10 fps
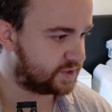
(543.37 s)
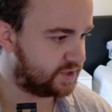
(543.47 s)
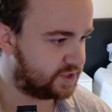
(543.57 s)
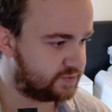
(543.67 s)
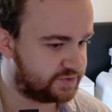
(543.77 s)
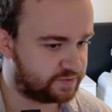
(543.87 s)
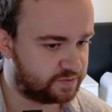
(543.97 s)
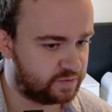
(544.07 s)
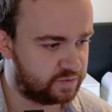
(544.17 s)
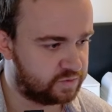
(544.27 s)
With
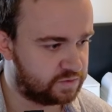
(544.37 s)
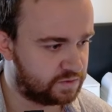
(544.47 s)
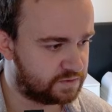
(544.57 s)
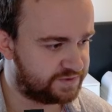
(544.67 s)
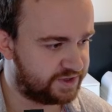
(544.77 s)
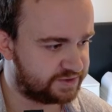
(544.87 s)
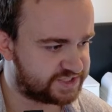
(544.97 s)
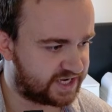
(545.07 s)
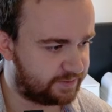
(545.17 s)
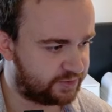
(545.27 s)
the
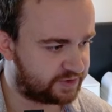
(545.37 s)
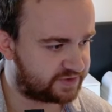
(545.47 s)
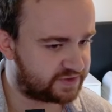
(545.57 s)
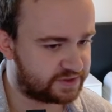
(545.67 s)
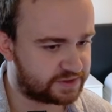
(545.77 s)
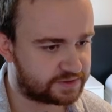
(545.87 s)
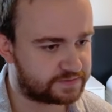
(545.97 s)
Otama, I think.